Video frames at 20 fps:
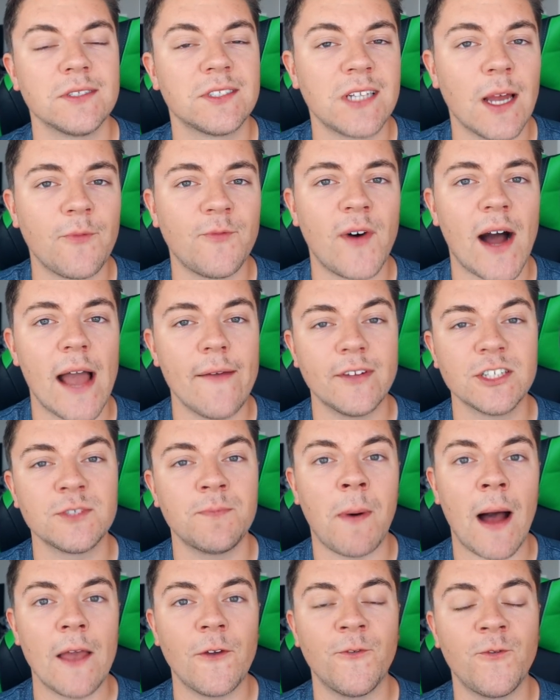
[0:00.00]
step 5 is
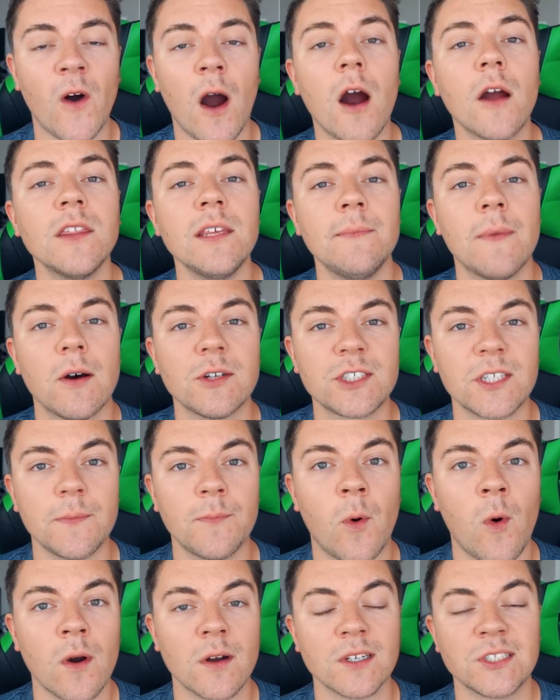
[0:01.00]
by far the most
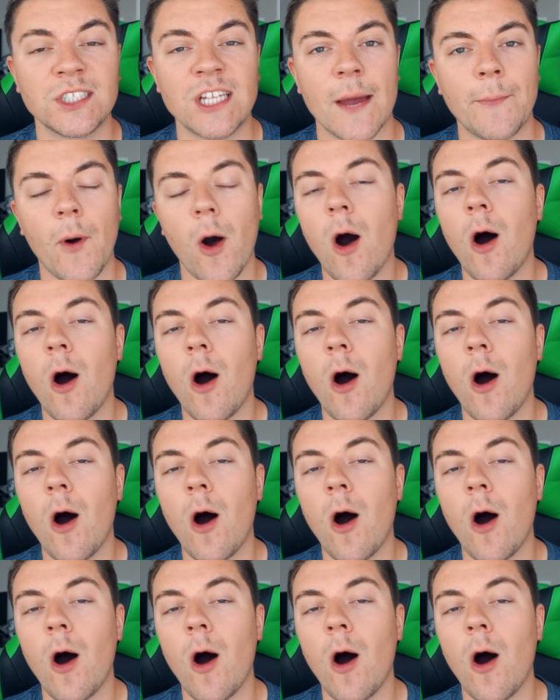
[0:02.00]
important step.